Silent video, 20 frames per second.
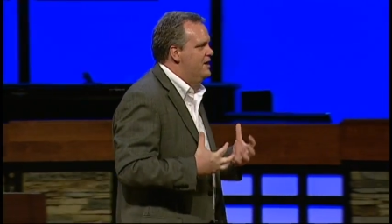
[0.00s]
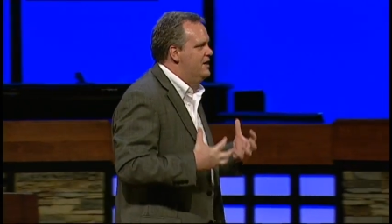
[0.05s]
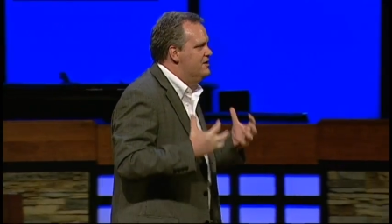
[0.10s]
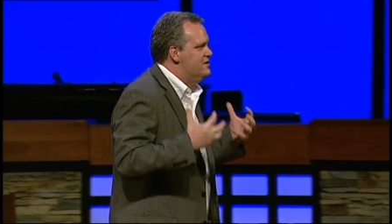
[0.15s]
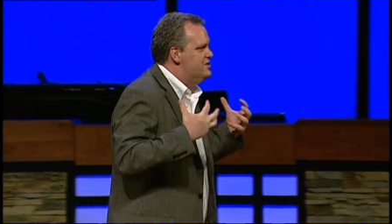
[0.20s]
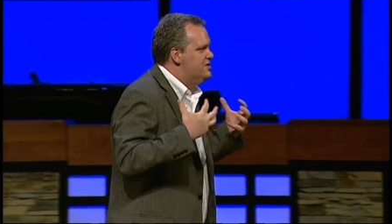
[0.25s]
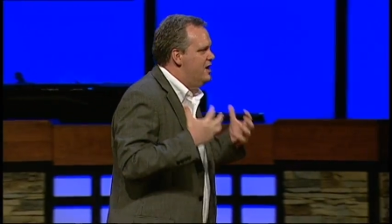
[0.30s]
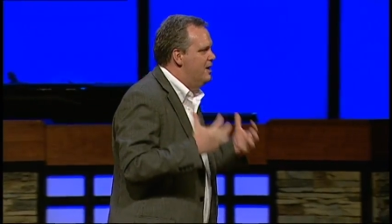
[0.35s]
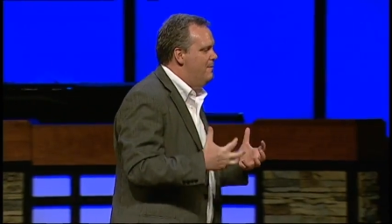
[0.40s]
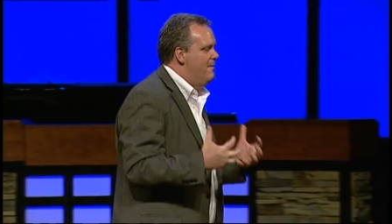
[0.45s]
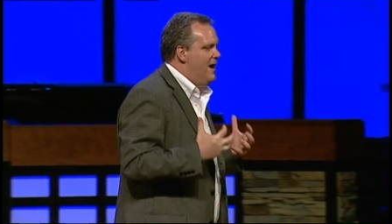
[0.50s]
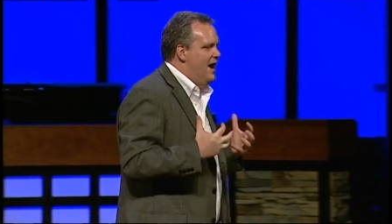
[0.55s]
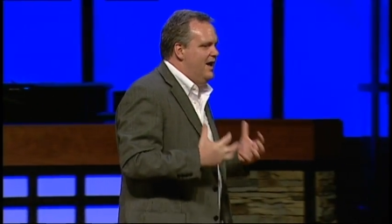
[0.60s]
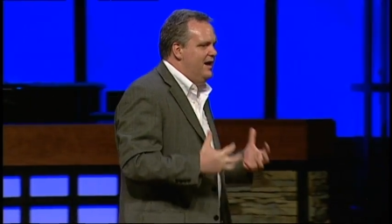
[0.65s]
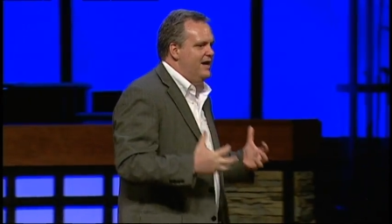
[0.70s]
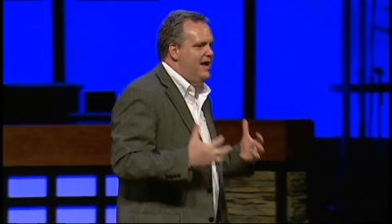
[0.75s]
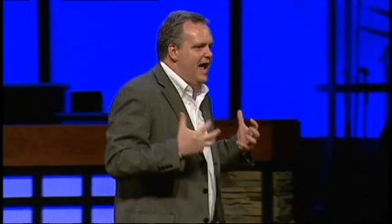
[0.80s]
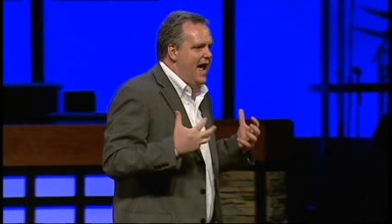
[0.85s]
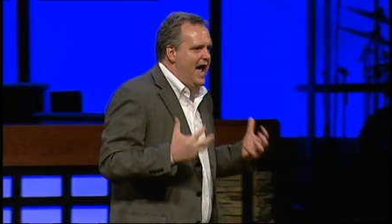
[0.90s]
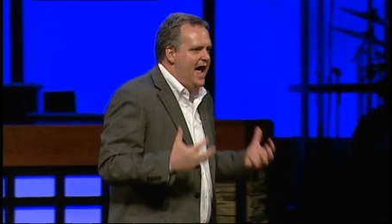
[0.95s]

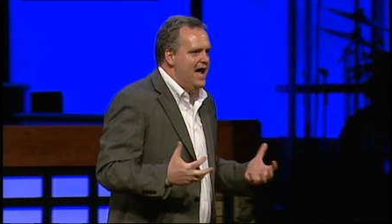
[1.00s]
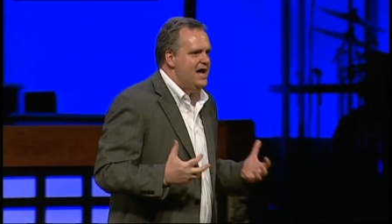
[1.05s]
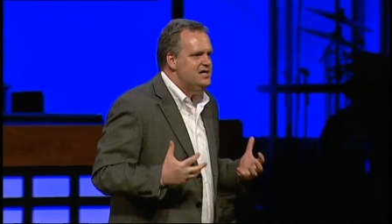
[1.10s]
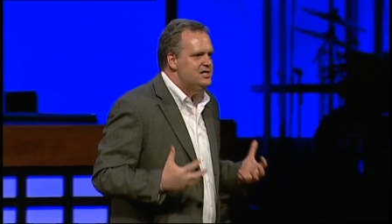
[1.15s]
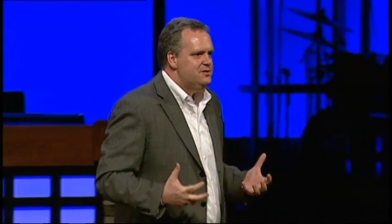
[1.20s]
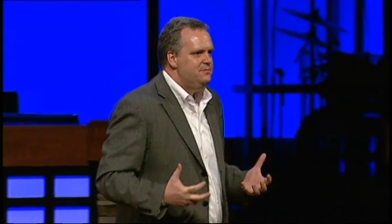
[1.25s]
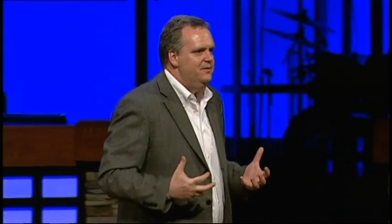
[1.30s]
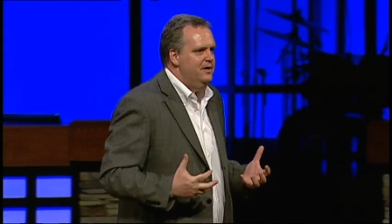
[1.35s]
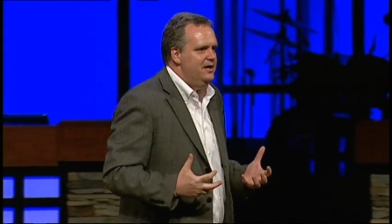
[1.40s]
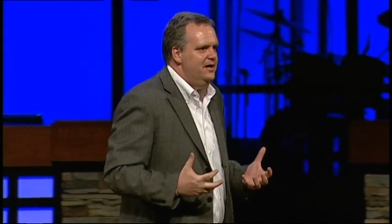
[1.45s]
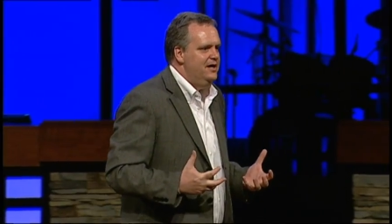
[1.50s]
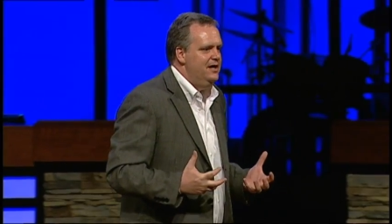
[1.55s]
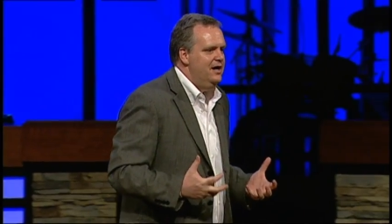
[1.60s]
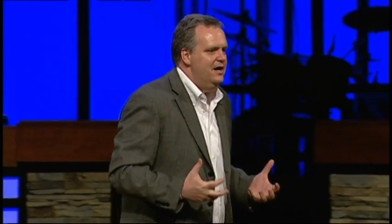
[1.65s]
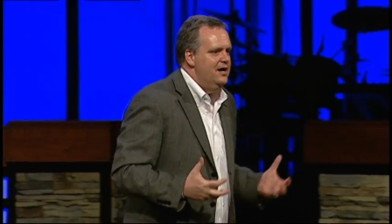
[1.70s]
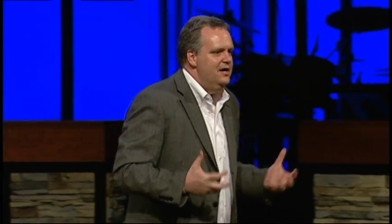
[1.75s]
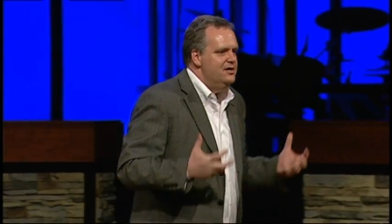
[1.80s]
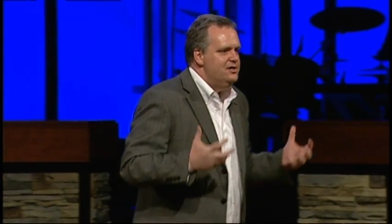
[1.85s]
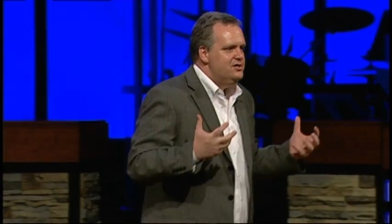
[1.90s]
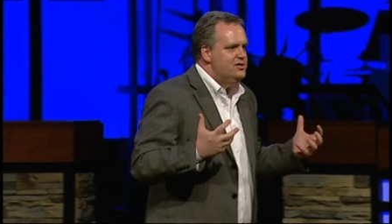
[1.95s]
somebody asked me
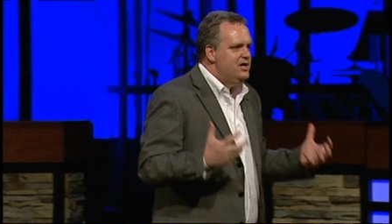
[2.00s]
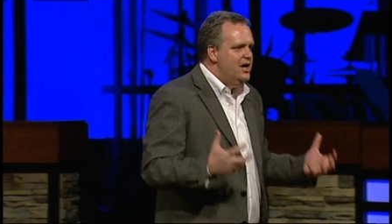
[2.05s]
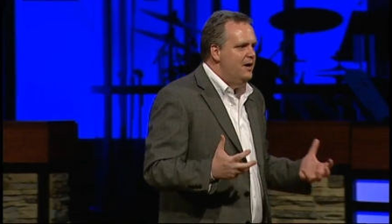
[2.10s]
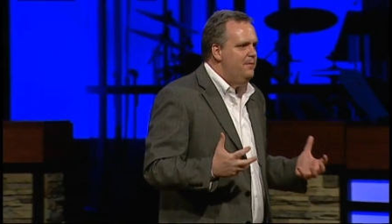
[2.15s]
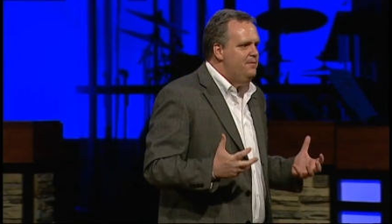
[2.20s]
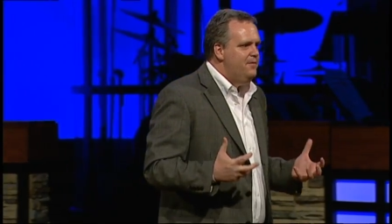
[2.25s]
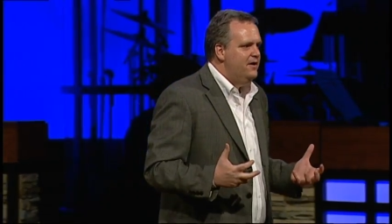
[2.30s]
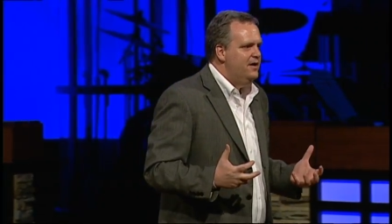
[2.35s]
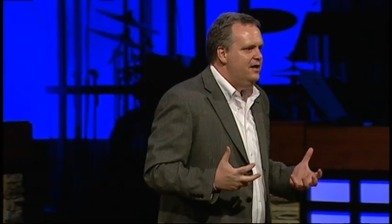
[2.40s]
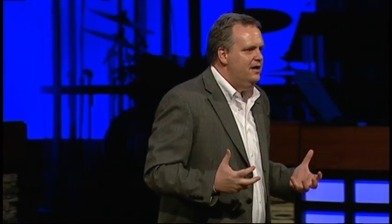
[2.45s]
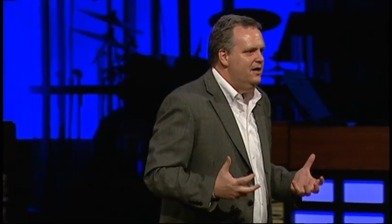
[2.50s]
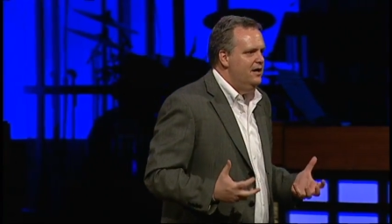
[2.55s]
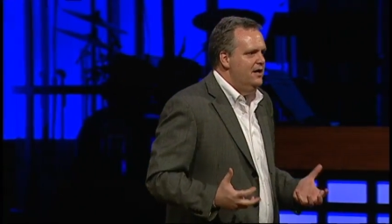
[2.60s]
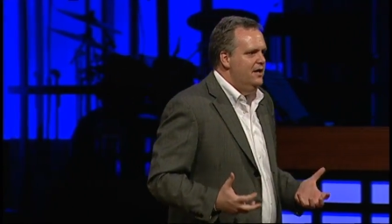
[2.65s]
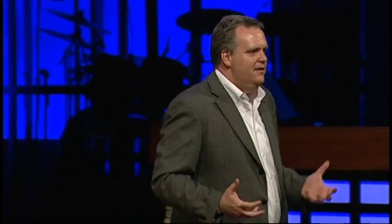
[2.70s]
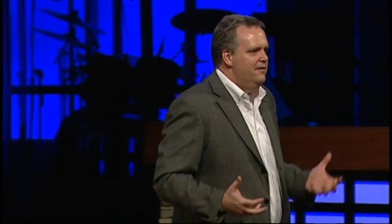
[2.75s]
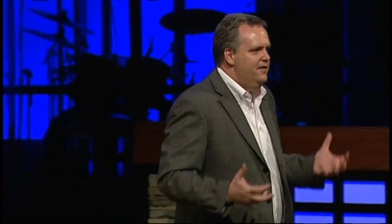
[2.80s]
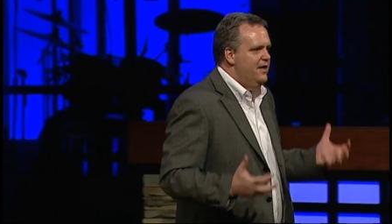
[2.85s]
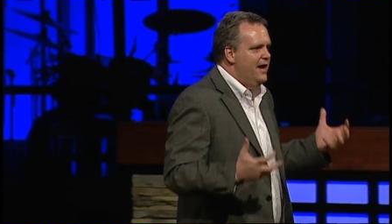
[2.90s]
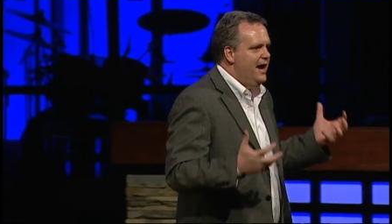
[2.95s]
something
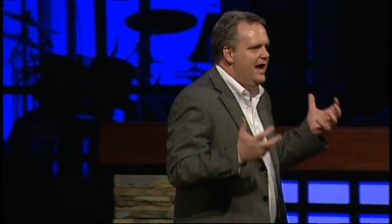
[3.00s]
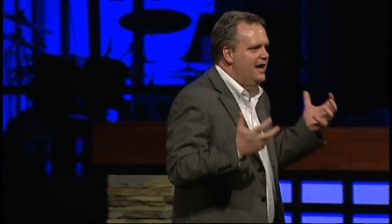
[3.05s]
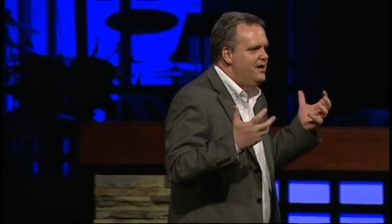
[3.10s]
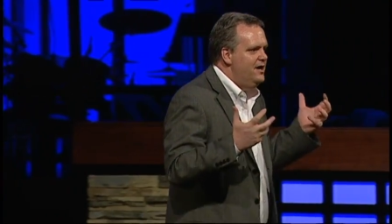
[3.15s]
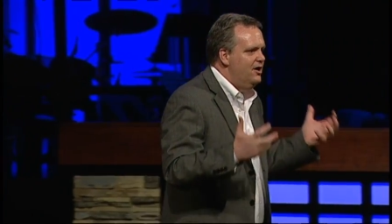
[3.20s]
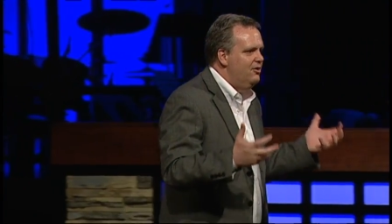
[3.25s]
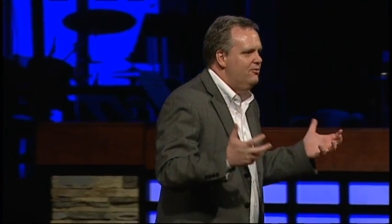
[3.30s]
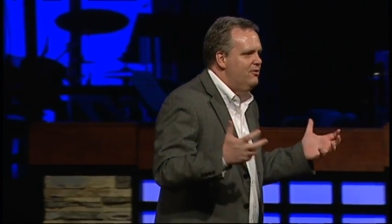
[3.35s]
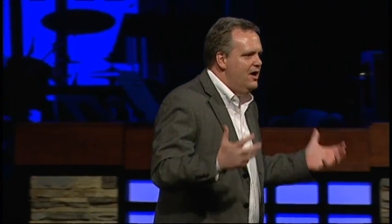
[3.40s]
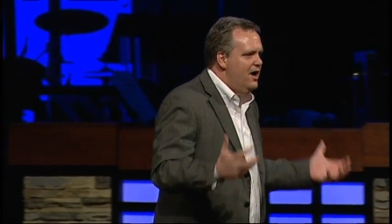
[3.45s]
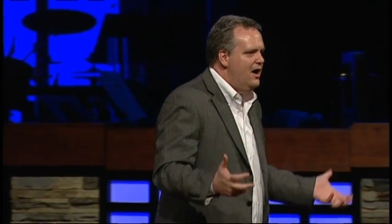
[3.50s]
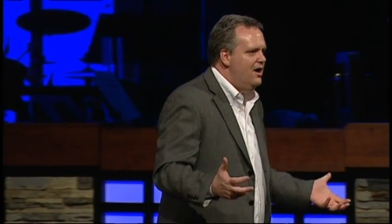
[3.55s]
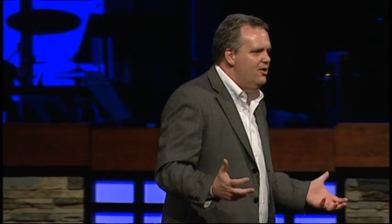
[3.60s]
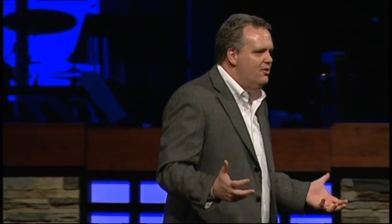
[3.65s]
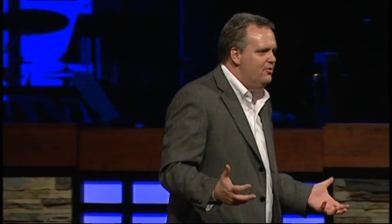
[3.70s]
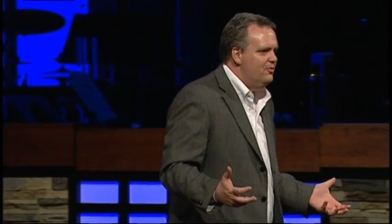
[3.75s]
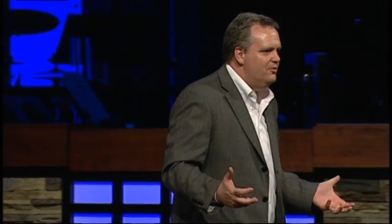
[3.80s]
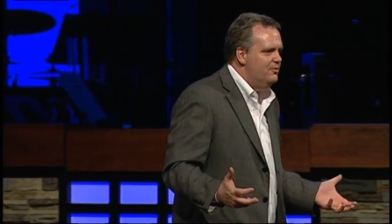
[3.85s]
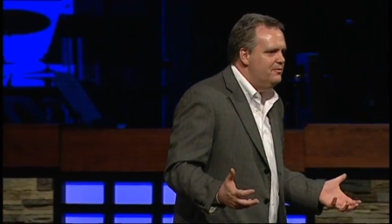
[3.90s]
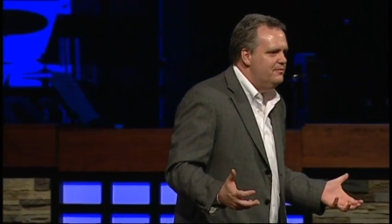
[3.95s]
that I don't
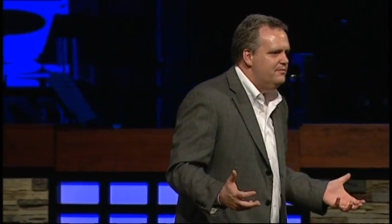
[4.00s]
know.